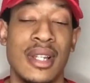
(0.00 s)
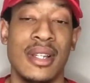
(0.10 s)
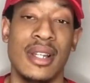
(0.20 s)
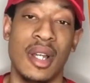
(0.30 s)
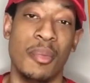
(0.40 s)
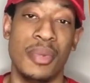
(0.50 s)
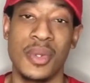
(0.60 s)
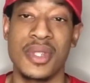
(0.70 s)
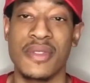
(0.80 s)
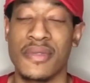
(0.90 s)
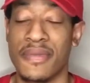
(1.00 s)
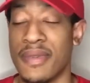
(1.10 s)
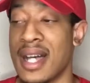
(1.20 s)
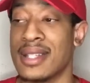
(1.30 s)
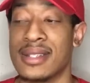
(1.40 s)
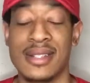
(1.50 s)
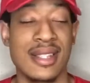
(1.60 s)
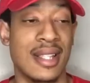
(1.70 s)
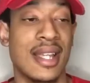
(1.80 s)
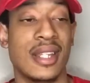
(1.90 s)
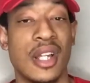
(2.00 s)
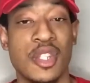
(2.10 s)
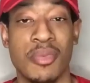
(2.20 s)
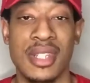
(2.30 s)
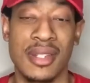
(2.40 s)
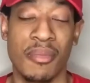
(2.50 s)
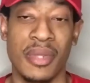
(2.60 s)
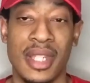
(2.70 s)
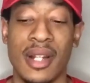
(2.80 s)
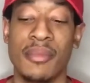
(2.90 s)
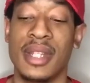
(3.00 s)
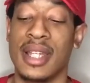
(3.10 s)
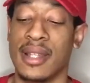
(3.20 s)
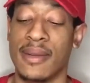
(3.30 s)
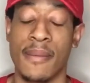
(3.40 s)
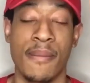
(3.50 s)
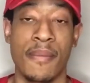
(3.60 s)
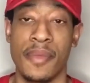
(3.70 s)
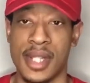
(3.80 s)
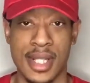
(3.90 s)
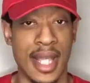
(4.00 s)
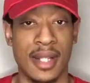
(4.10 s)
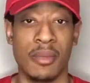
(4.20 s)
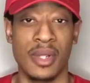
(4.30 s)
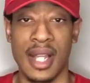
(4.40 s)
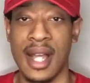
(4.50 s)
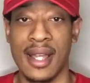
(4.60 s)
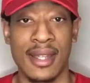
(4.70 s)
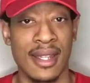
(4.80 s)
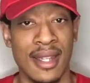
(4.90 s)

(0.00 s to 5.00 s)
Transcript: abusive father / husband, become like this likable guy,